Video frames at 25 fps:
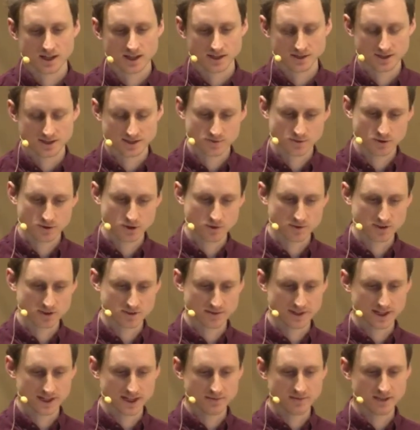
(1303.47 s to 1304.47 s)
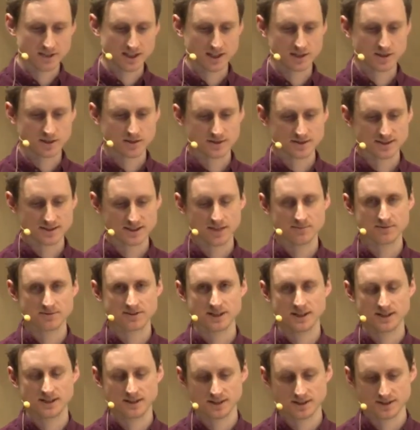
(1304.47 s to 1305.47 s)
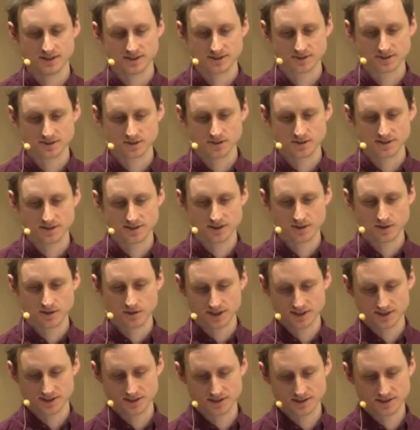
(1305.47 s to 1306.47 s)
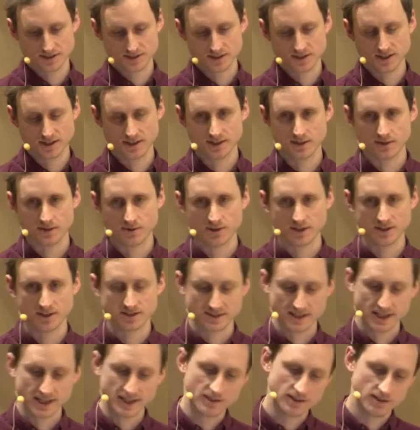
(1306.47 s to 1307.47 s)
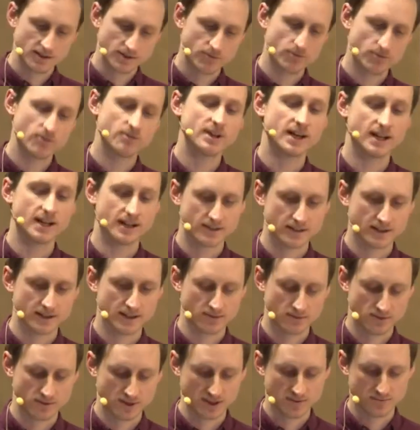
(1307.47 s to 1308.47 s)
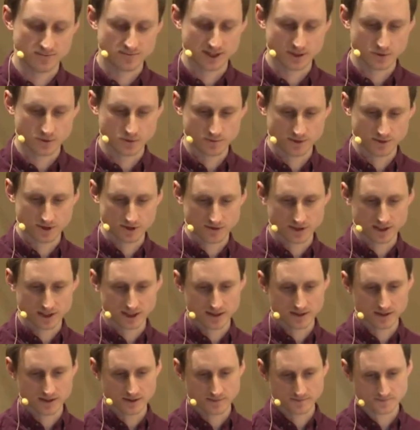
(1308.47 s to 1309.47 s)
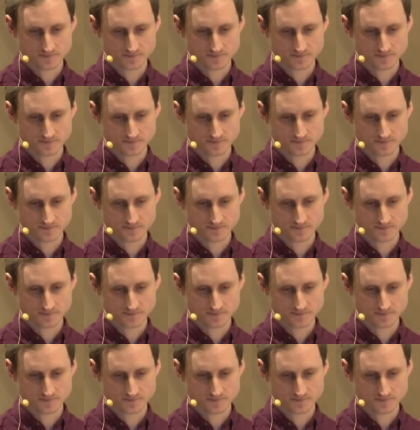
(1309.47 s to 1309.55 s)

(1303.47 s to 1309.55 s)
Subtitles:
This work was about animating concepts, ideas, stories, and questions. And it's through that the impact would be created.